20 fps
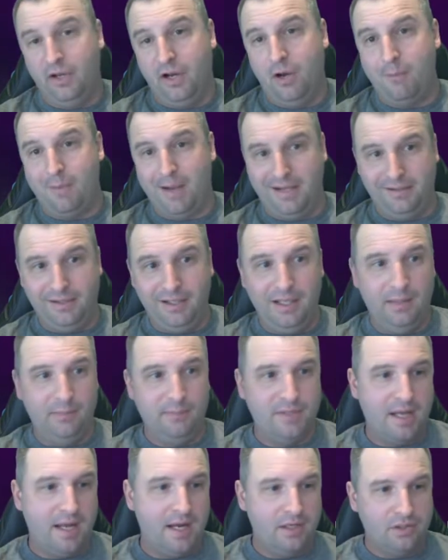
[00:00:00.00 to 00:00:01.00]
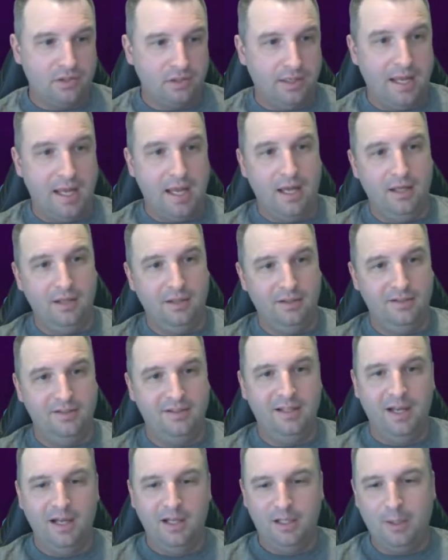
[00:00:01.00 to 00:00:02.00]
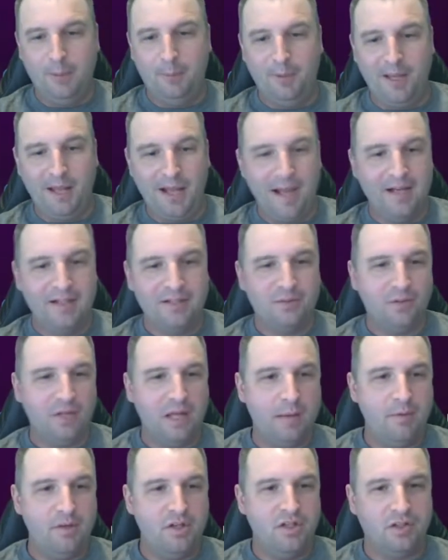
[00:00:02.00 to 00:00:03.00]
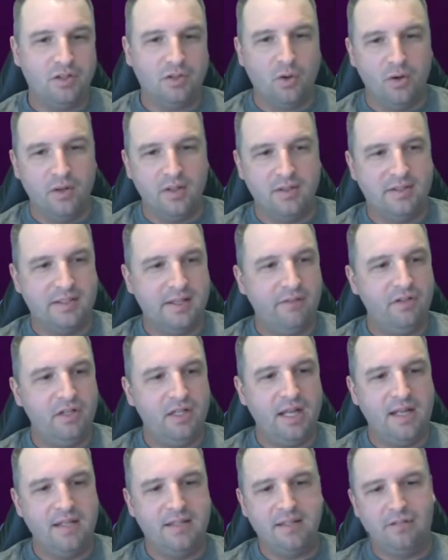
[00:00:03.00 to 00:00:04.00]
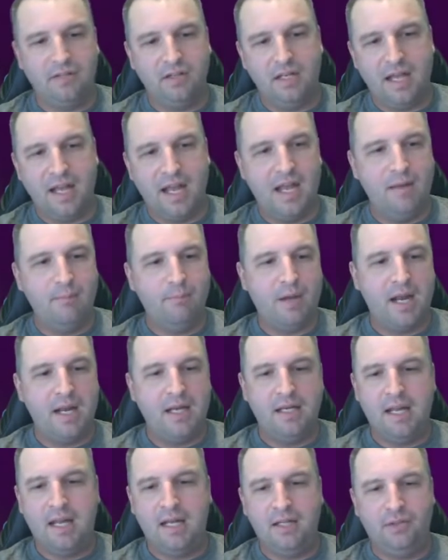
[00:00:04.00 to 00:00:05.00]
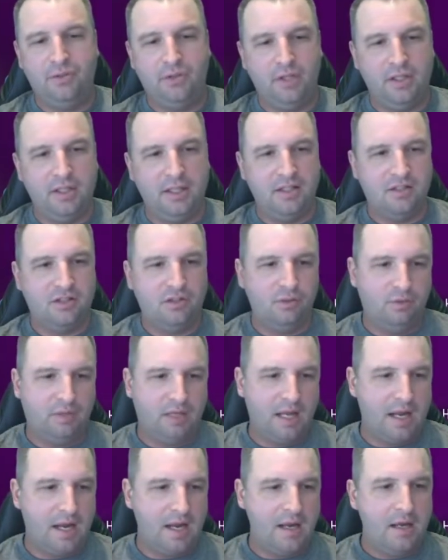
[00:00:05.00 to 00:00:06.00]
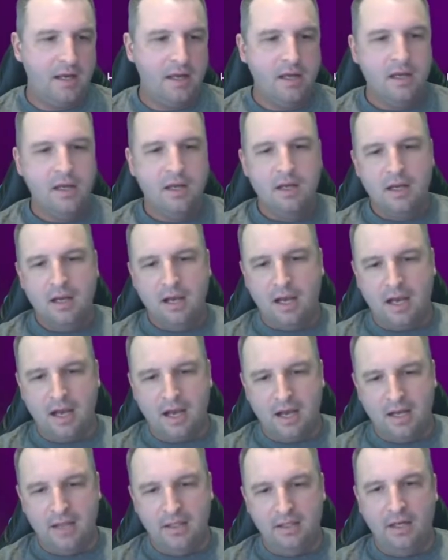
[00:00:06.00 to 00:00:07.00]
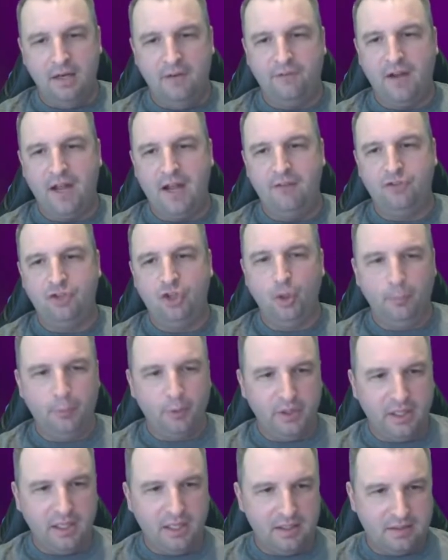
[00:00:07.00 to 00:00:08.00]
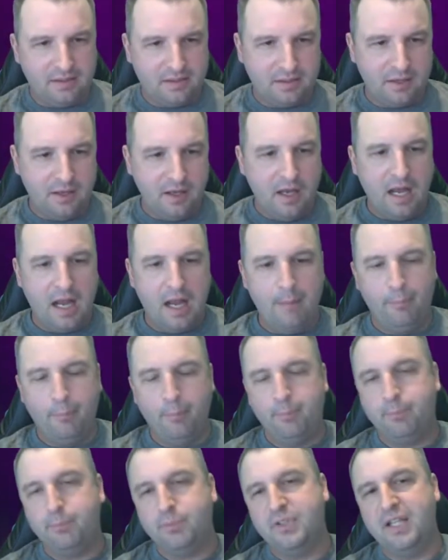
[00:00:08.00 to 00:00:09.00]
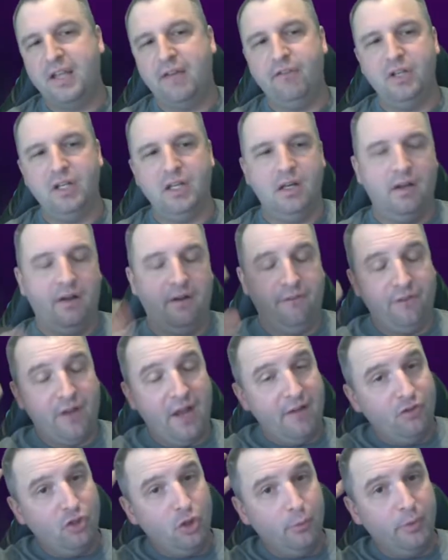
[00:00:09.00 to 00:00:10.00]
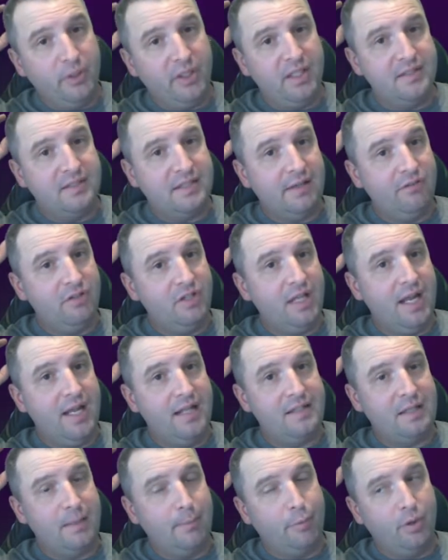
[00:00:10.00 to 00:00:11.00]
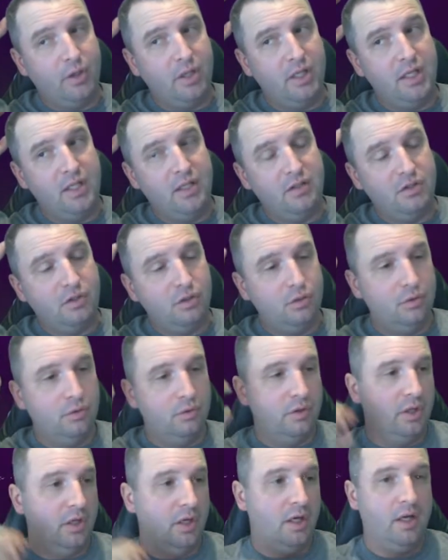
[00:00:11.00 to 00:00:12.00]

teams actually. To be honest with you, I've been just going 78, 79, buying anything that's 2K. And then if I have duplicates, if I have duplicate 78s, I put it into the